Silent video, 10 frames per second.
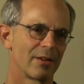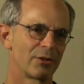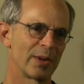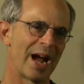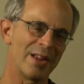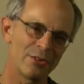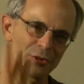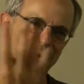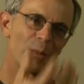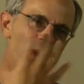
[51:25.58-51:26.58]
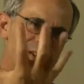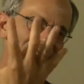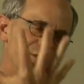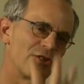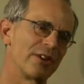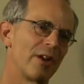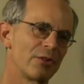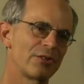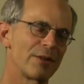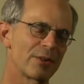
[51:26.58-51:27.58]
So it heightens your awareness. It's an
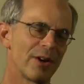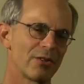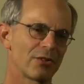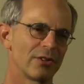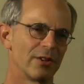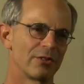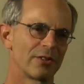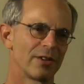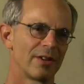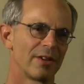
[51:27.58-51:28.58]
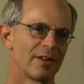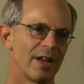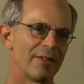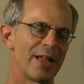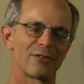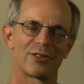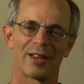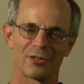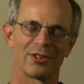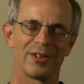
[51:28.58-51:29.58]
altered state of consciousness, and that's
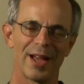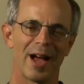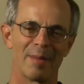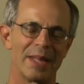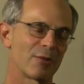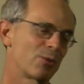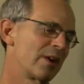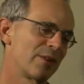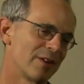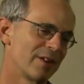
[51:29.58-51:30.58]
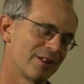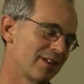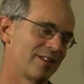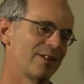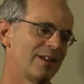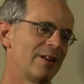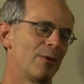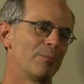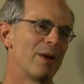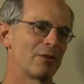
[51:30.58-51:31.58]
actually that's one of the
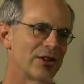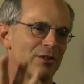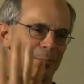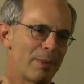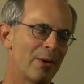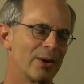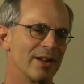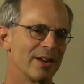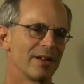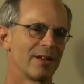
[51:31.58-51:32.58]
best things about it.